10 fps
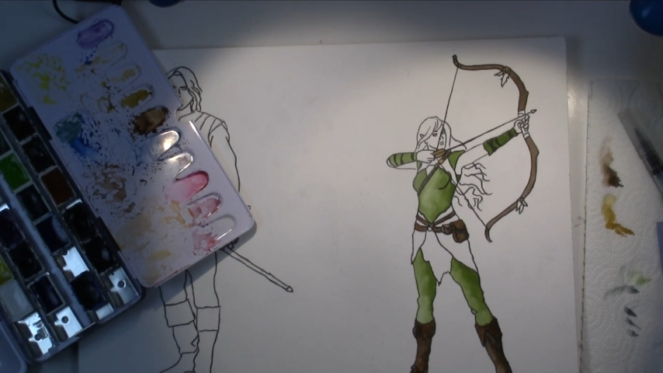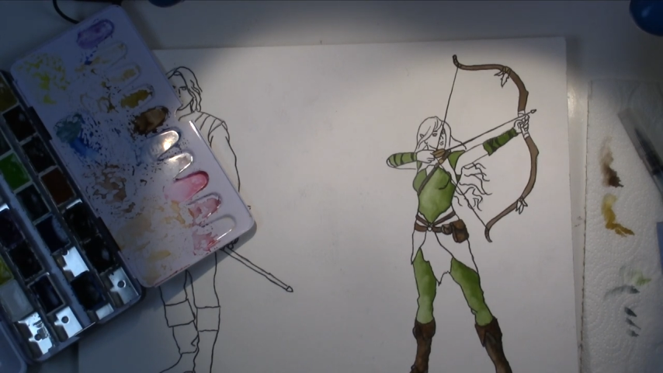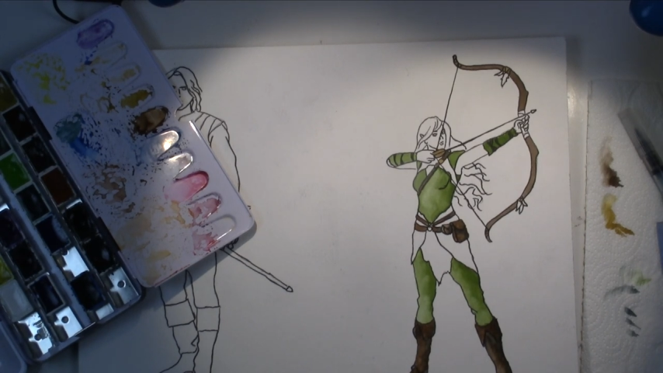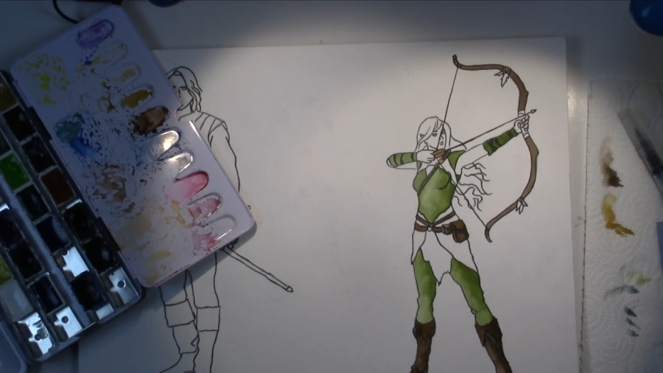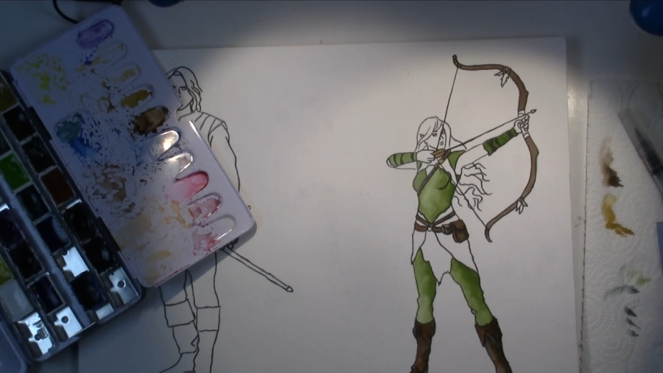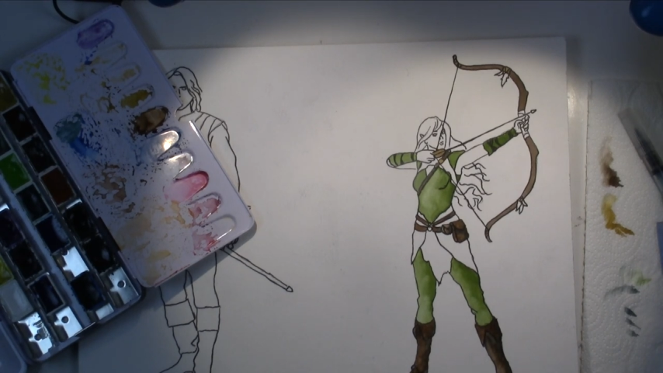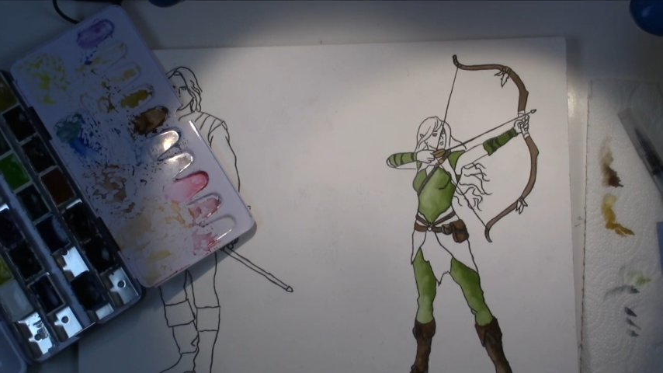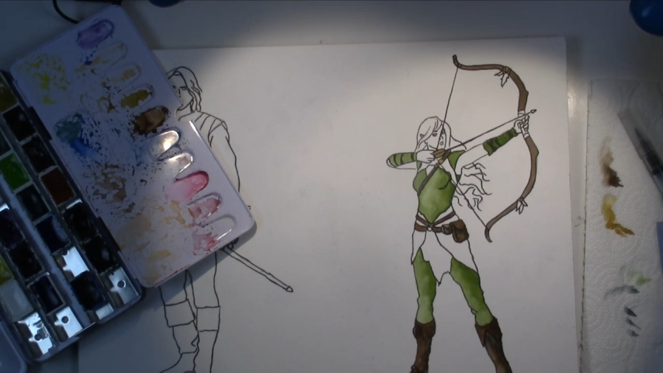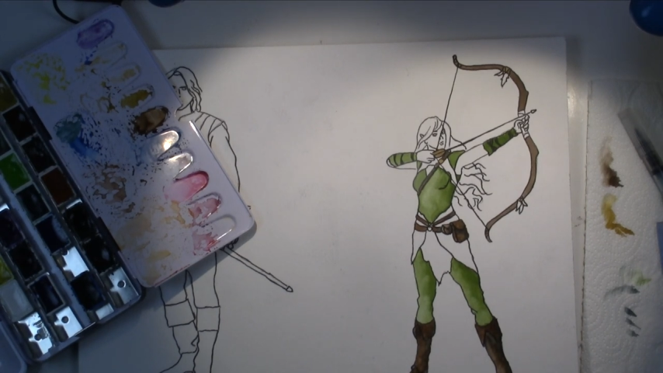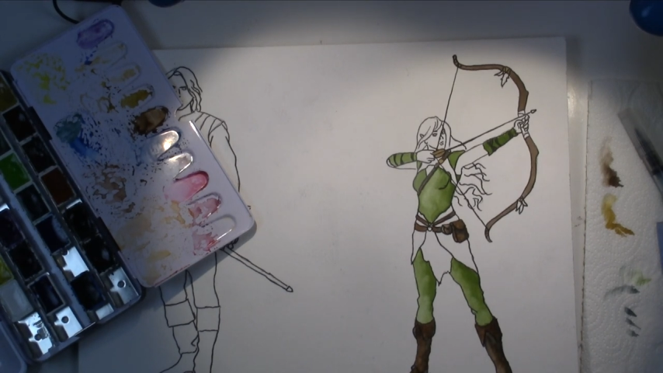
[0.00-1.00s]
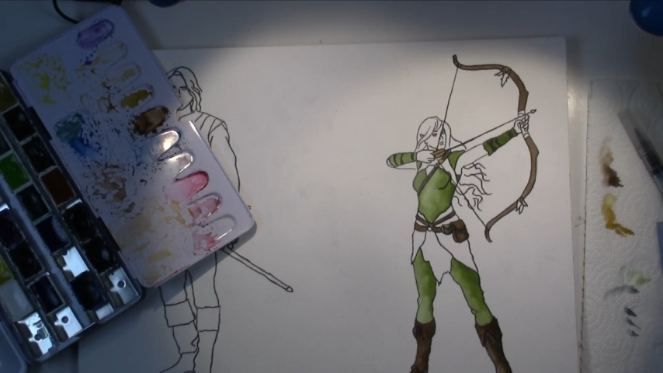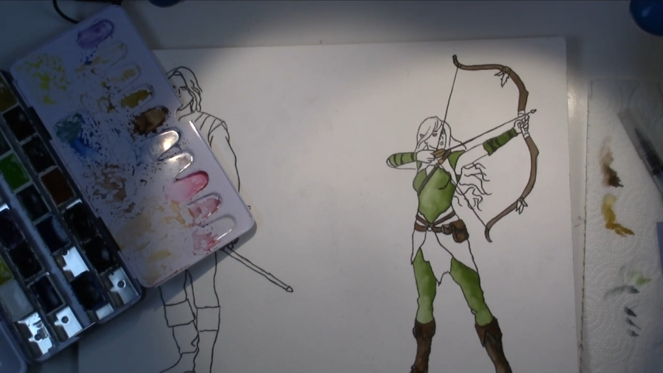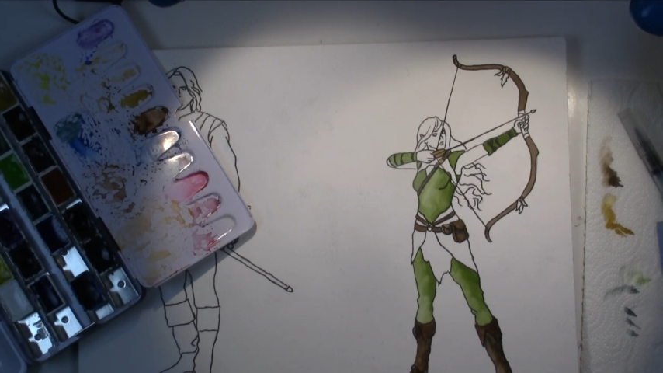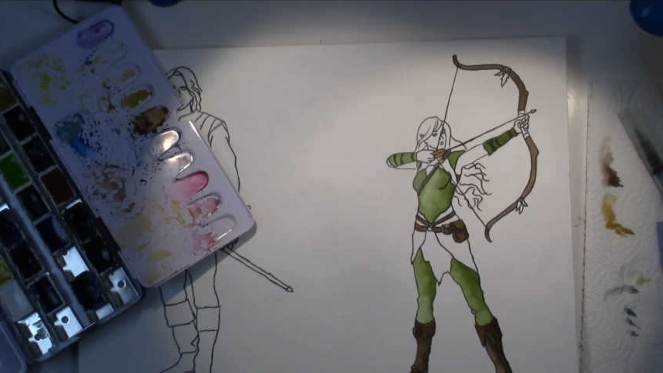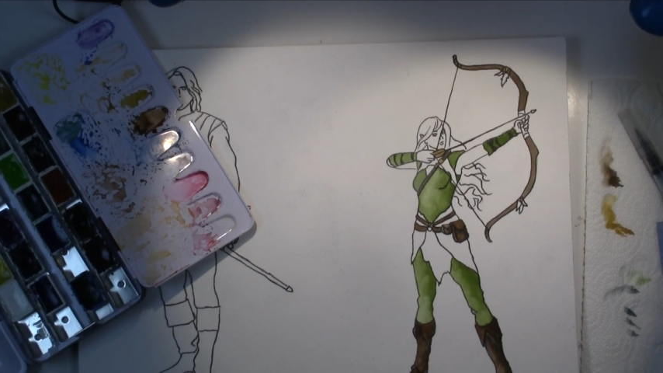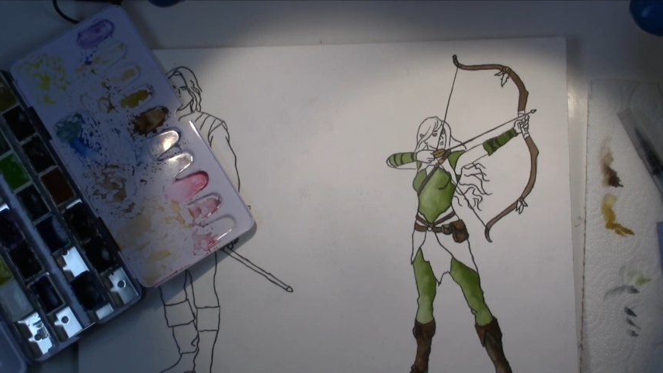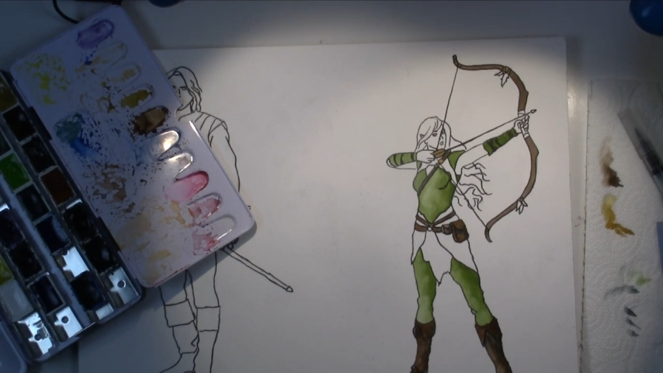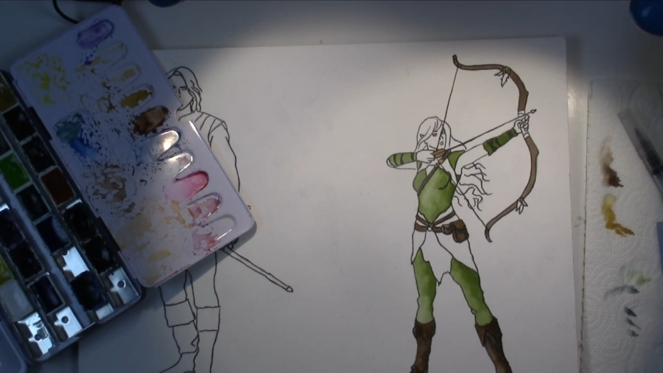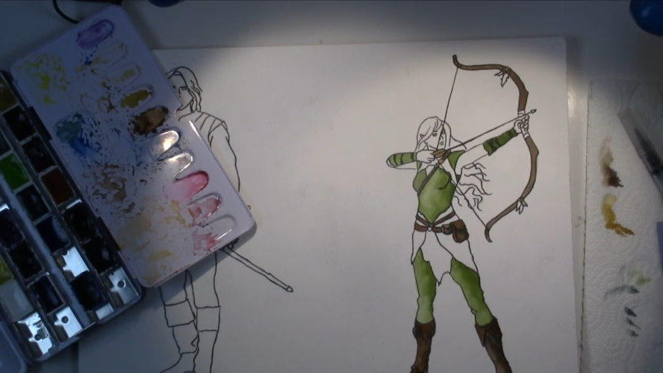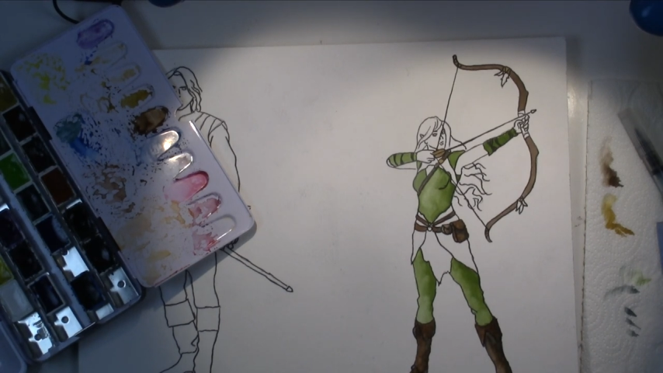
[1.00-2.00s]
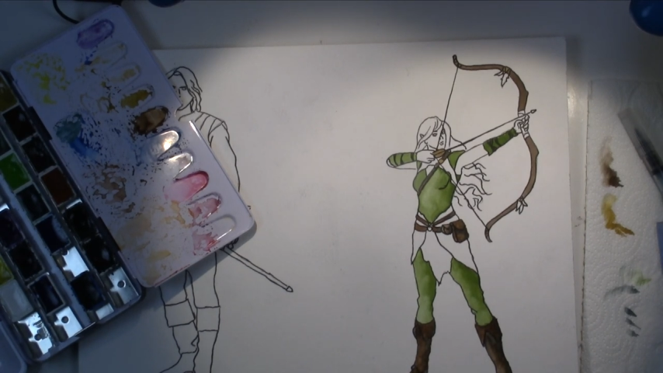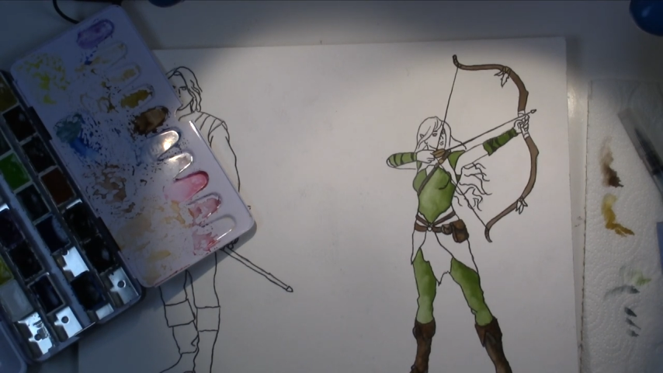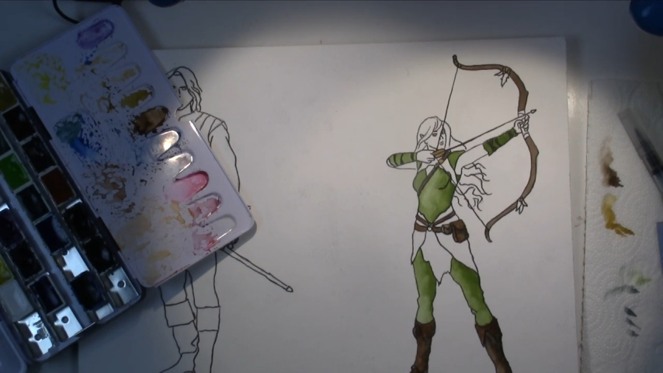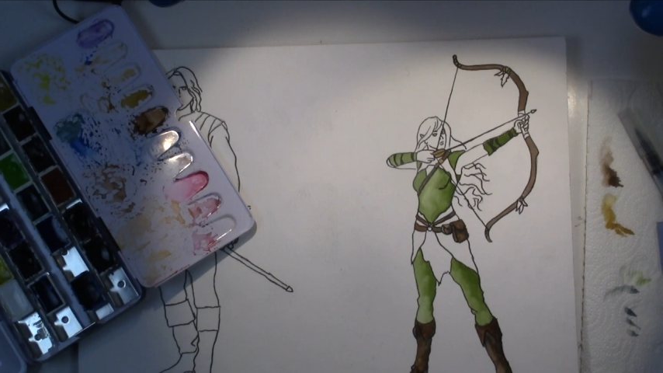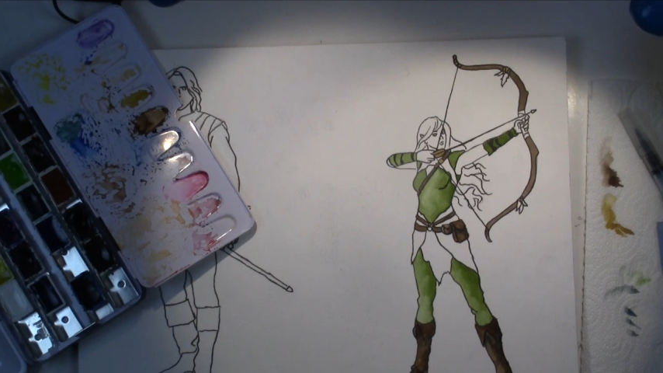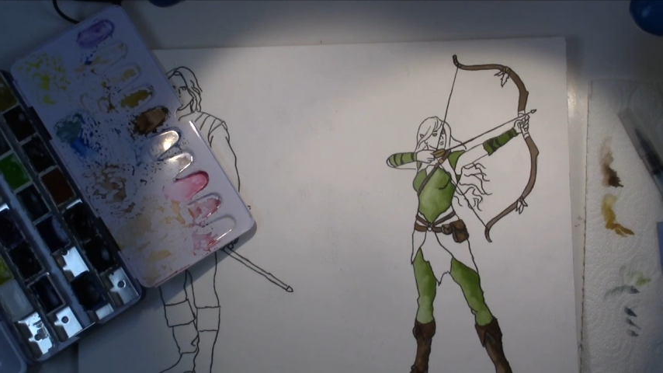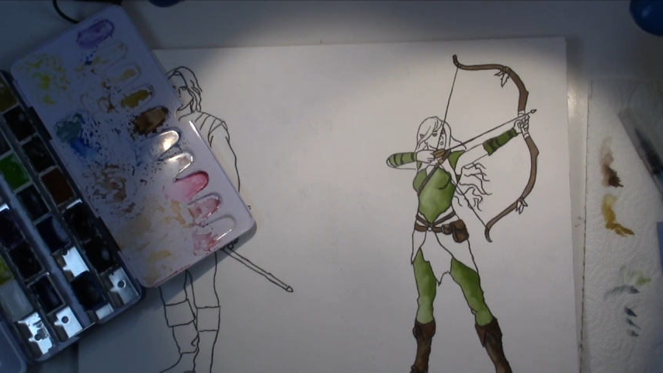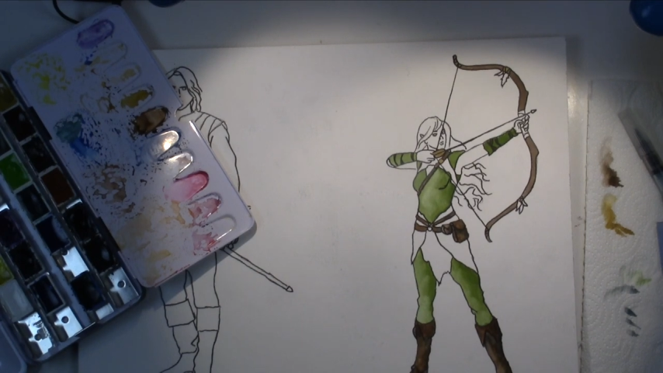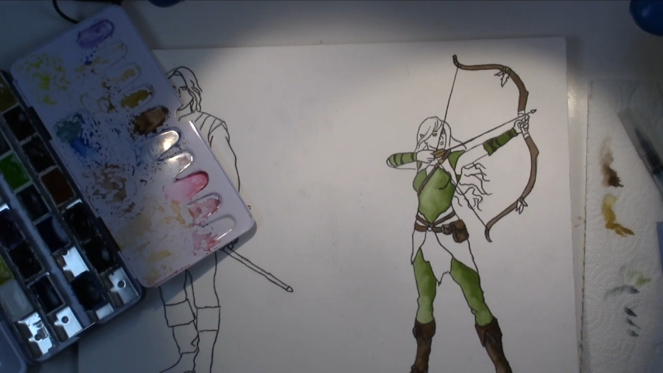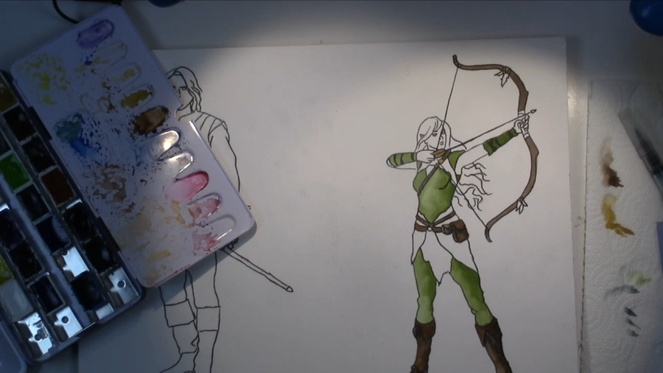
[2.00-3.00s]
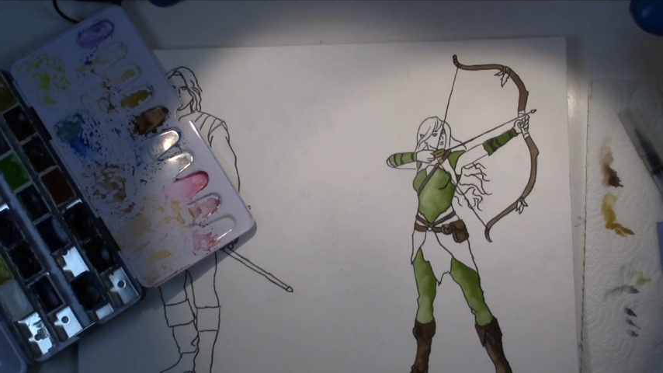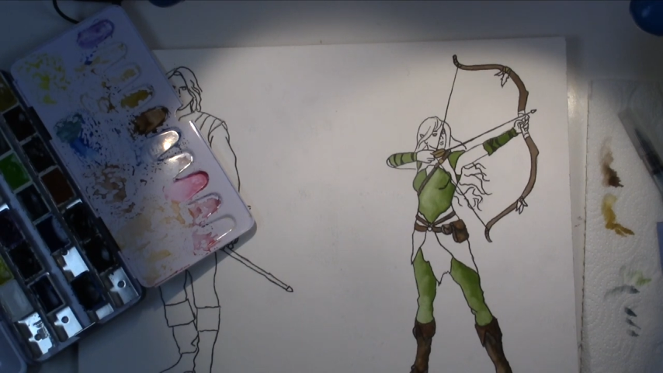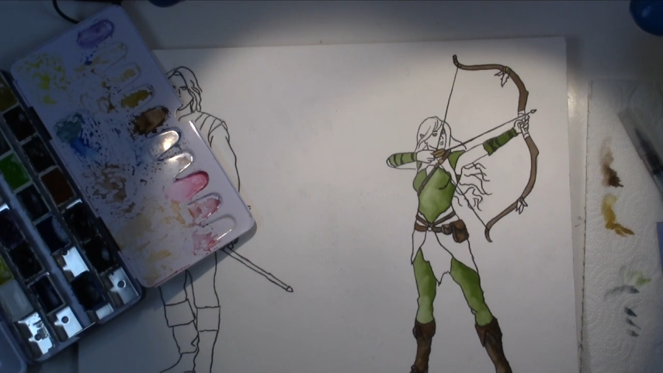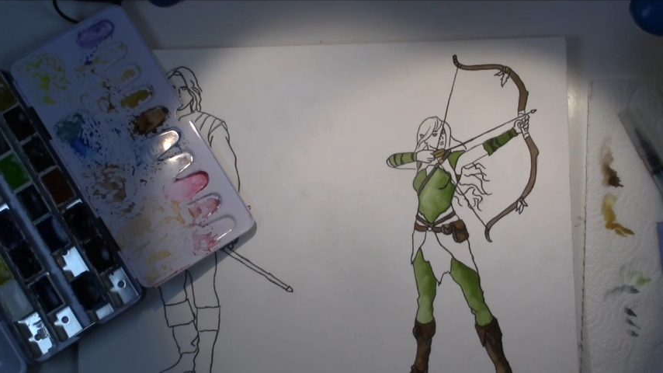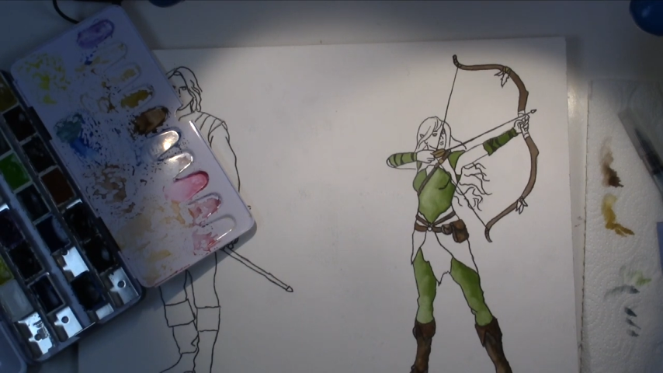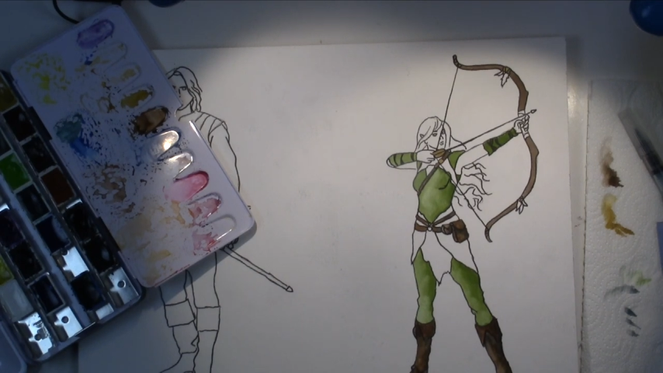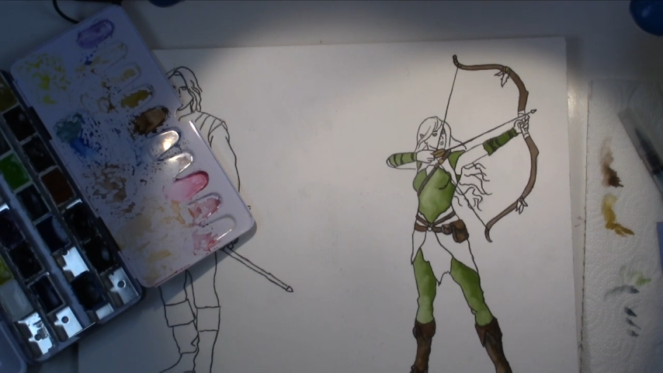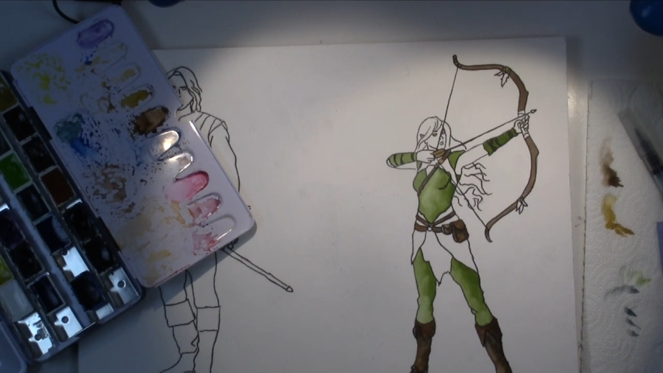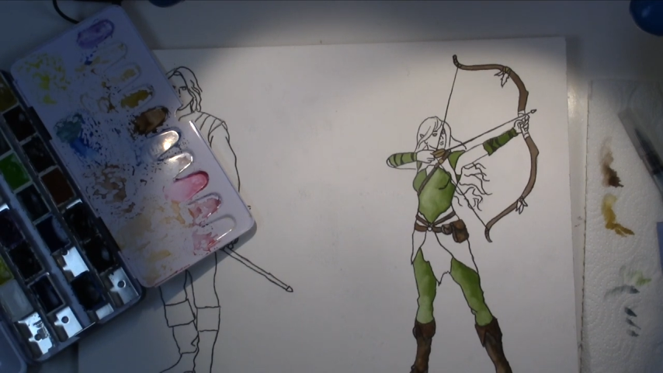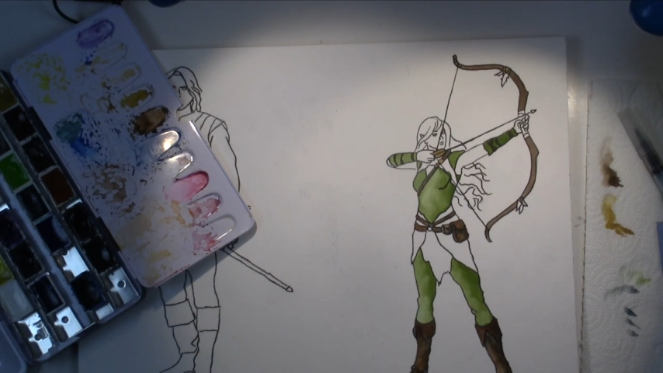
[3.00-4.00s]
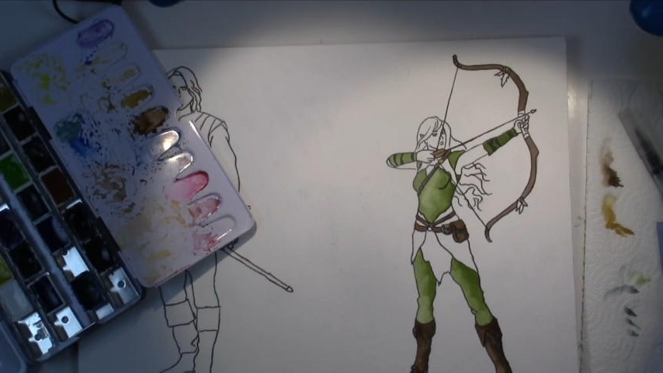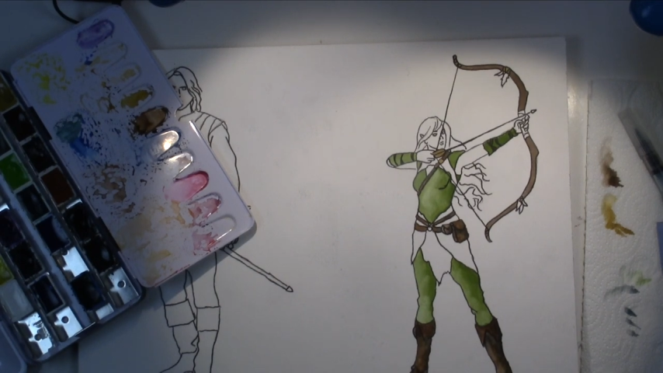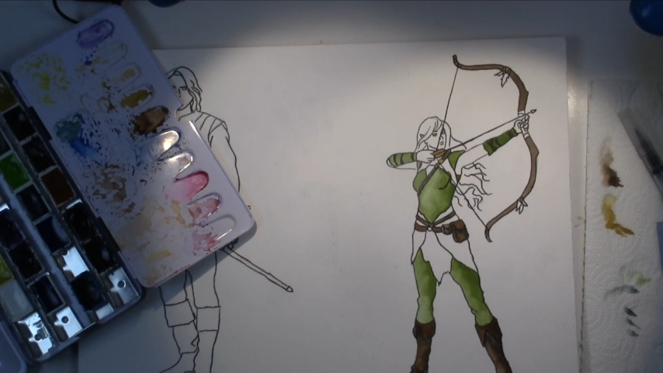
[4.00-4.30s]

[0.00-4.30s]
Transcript: (no speaker visible)